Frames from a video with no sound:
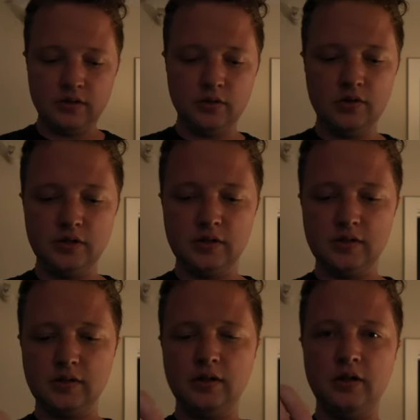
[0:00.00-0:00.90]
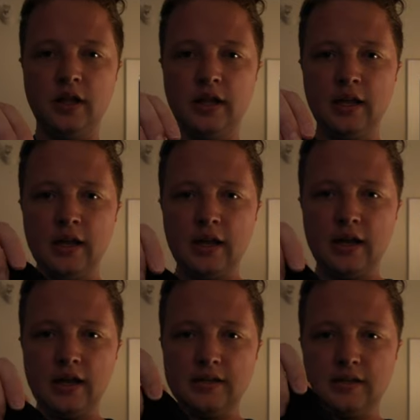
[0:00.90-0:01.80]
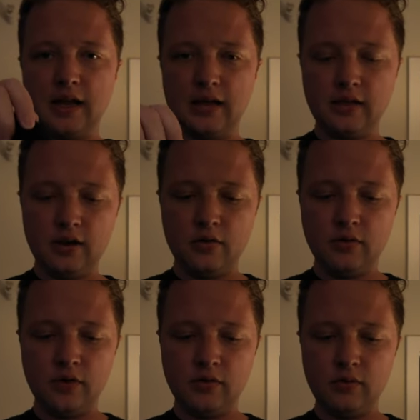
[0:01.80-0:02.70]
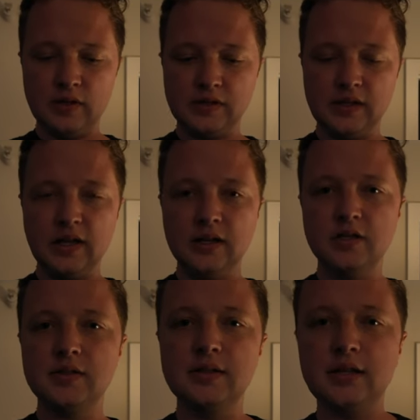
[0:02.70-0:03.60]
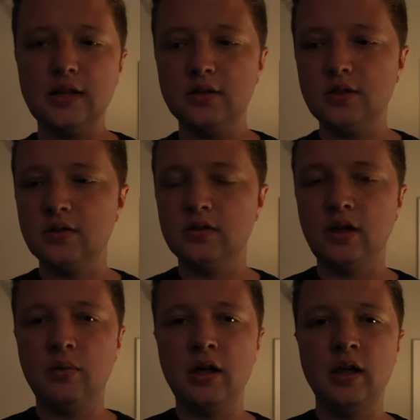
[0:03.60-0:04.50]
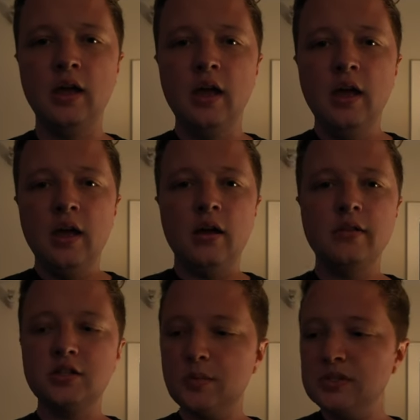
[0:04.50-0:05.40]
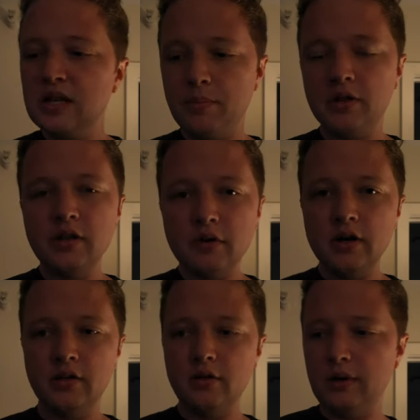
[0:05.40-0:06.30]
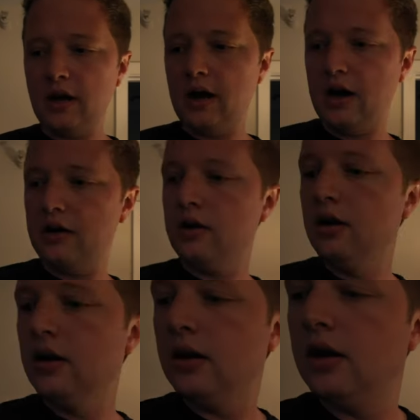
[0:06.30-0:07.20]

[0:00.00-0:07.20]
So it's just this little like nice neck there. I don't know if you can really see it. It's just a t-shirt. So that way the ships typically run a little bit hotter.